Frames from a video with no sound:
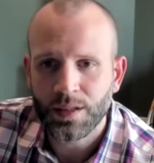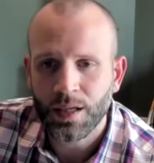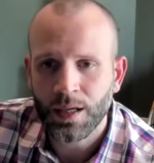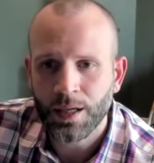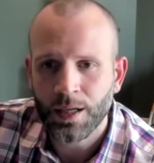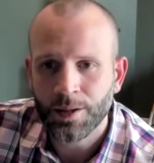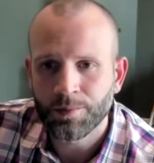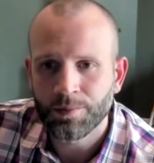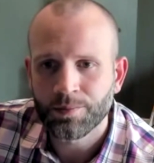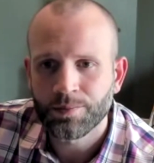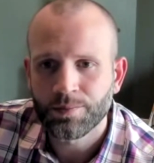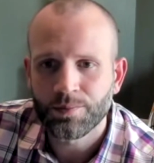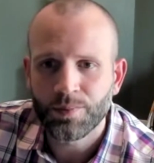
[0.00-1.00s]
You
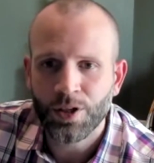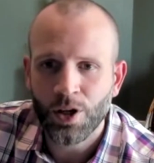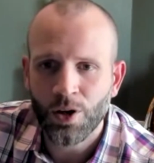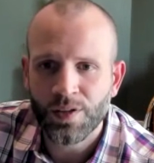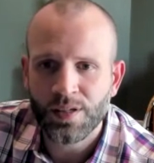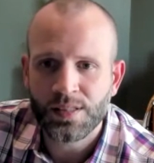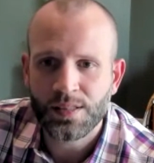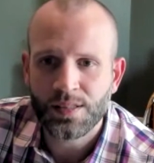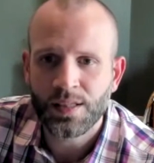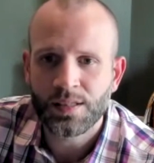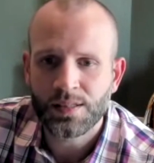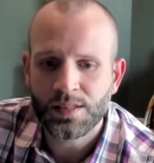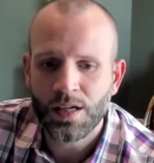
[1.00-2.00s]
know,
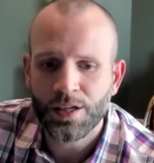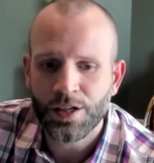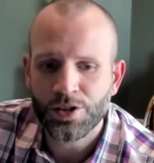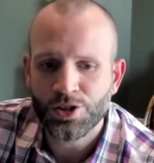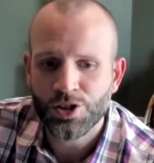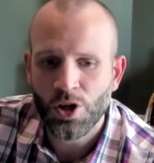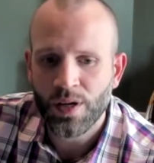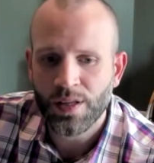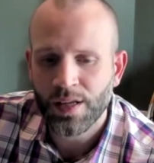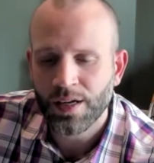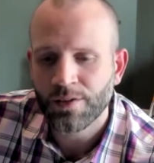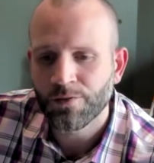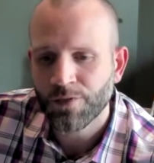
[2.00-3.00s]
this study is showing
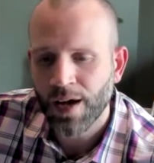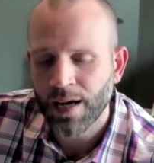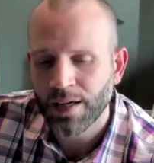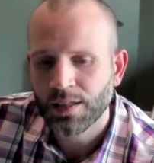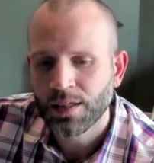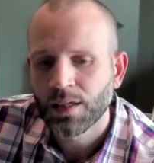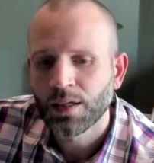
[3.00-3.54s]
that, in fact,